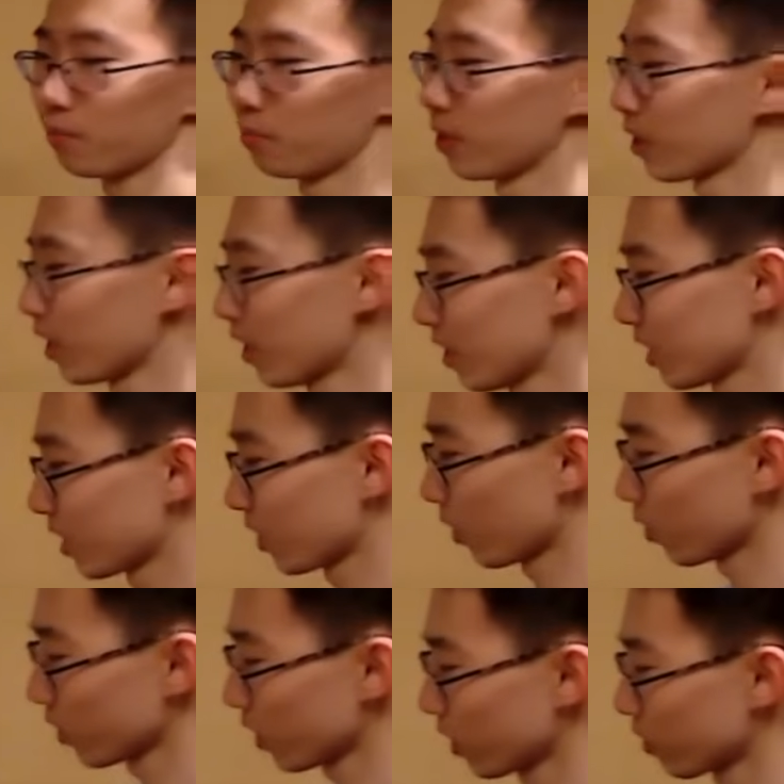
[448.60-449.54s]
because
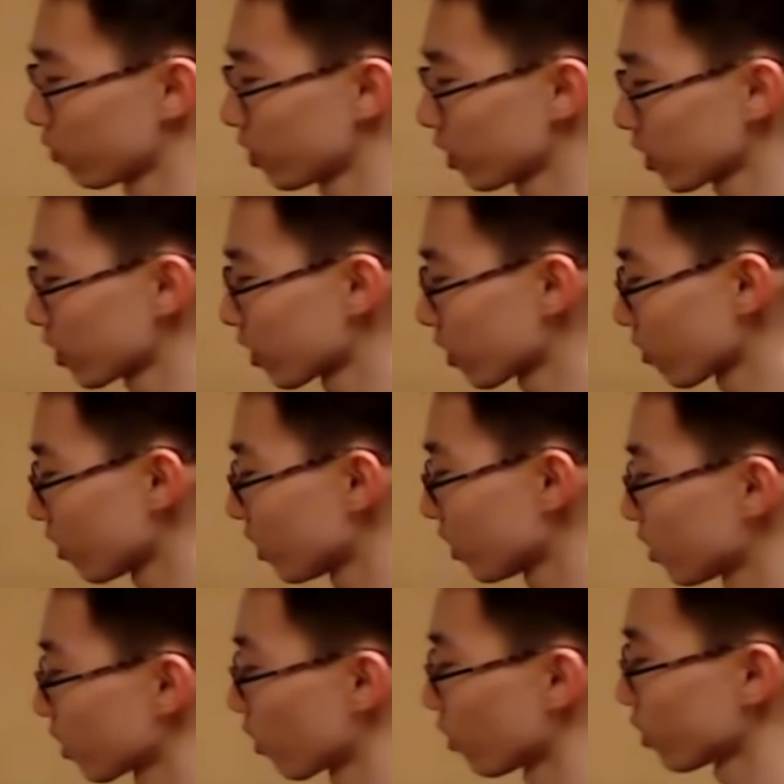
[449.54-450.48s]
cosine of six
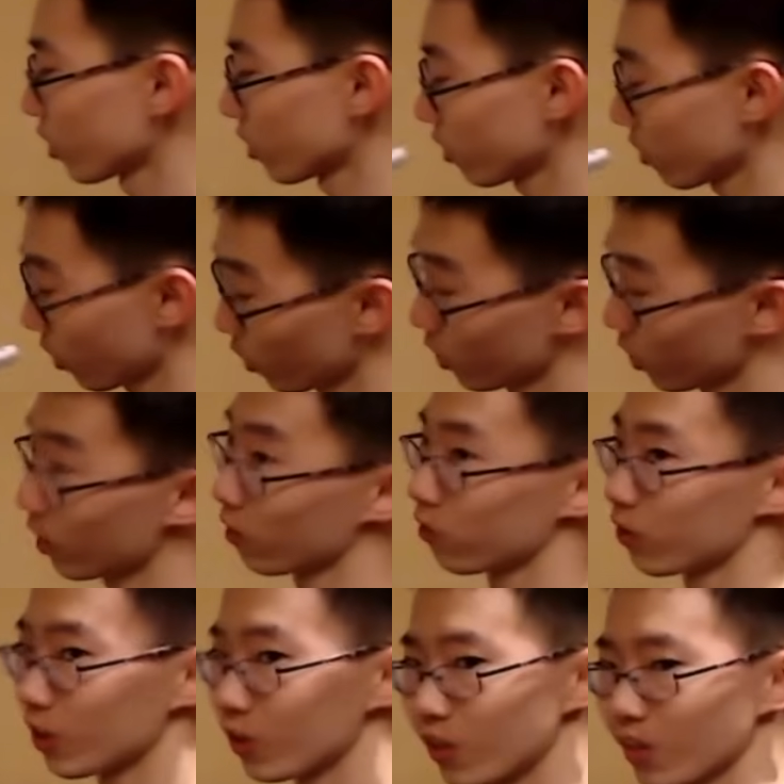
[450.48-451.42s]
degrees, cosine, cosine
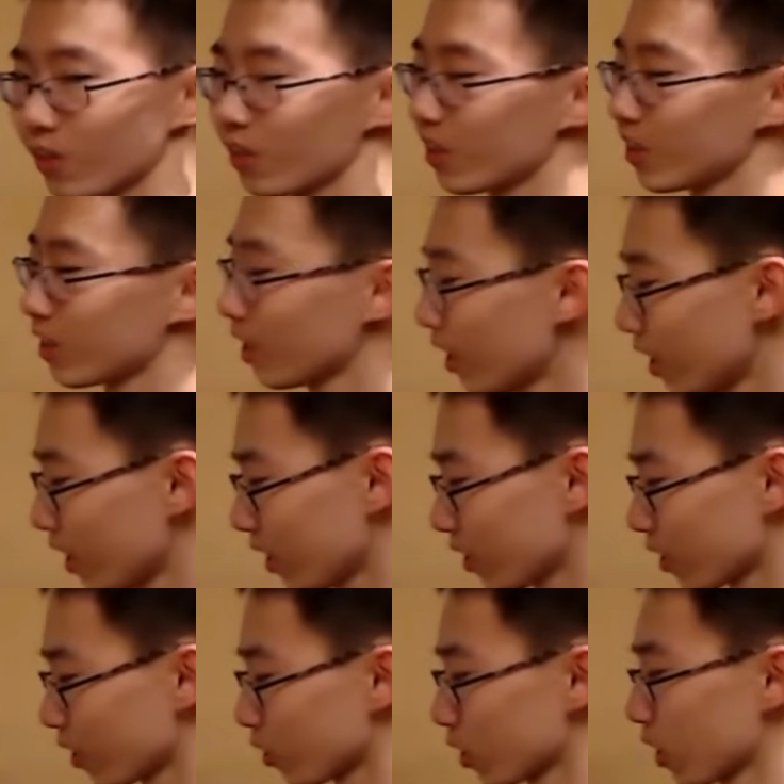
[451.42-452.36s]
of two degrees,
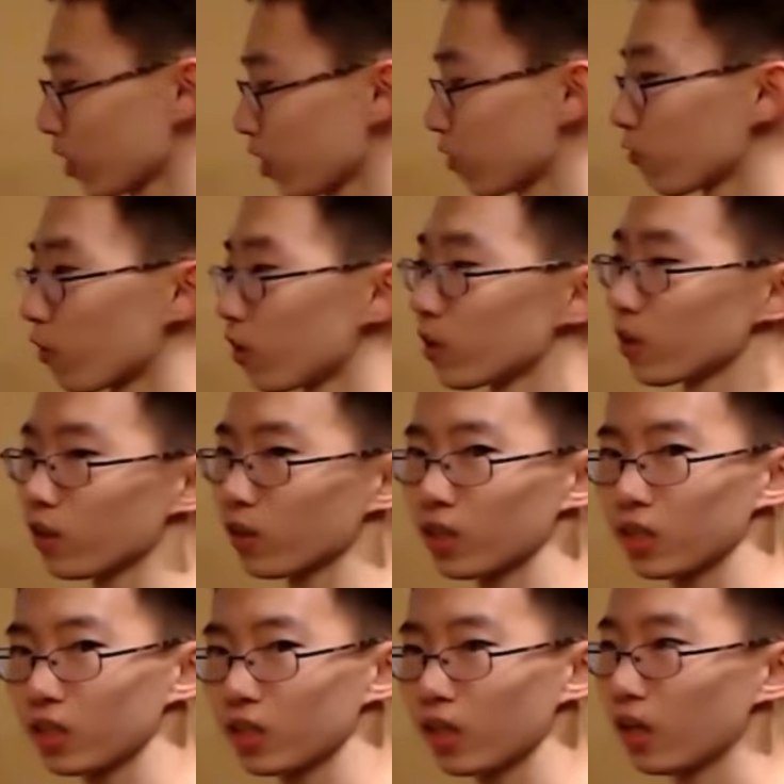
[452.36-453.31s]
and cosine of four
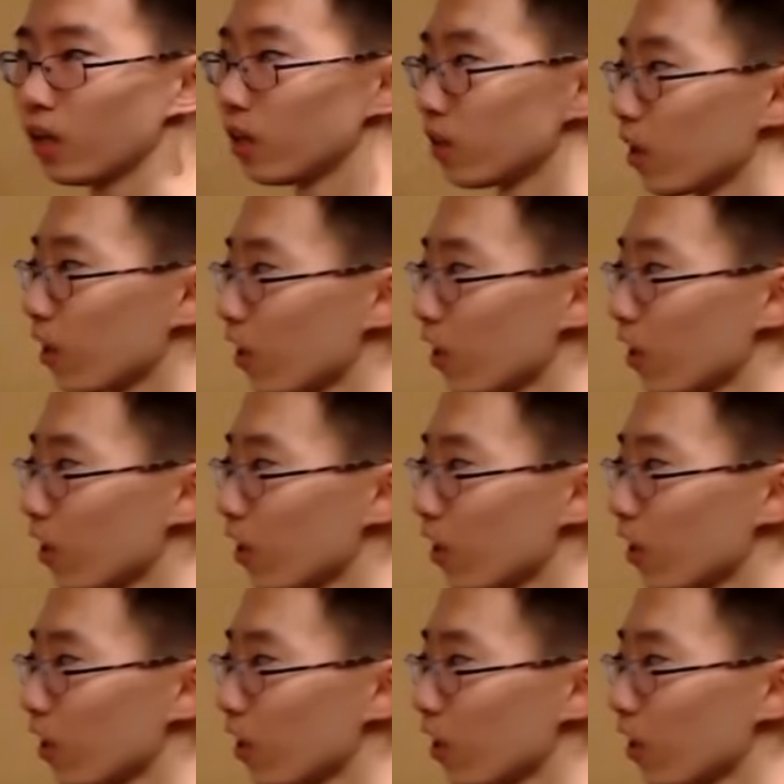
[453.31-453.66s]
degrees, they